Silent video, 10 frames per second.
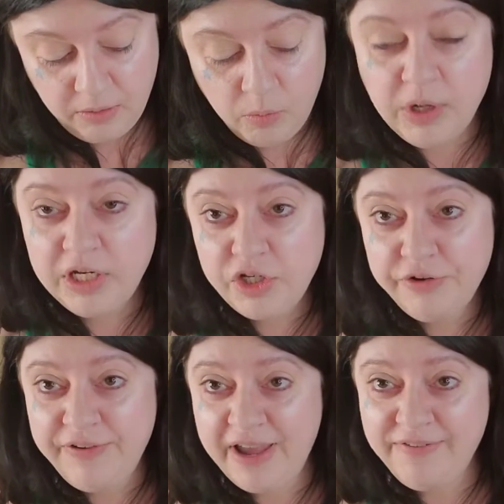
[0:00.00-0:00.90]
what is
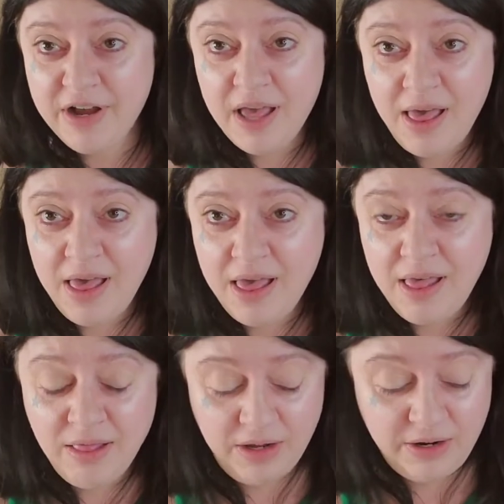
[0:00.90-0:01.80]
your favorite
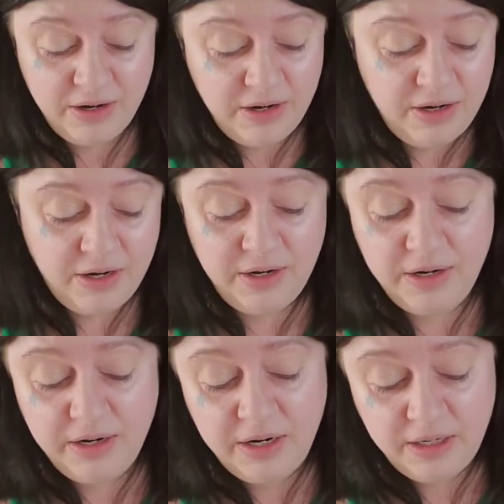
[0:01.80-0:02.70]

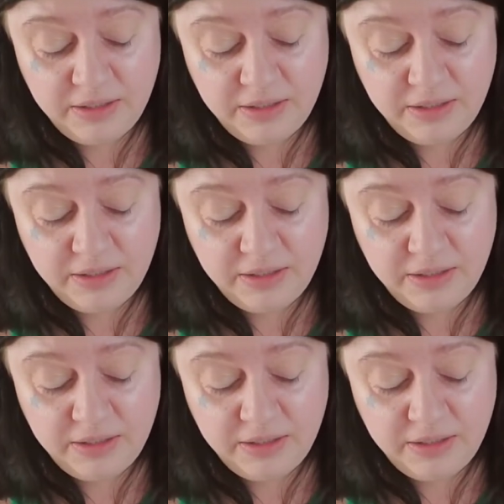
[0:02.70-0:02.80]
color?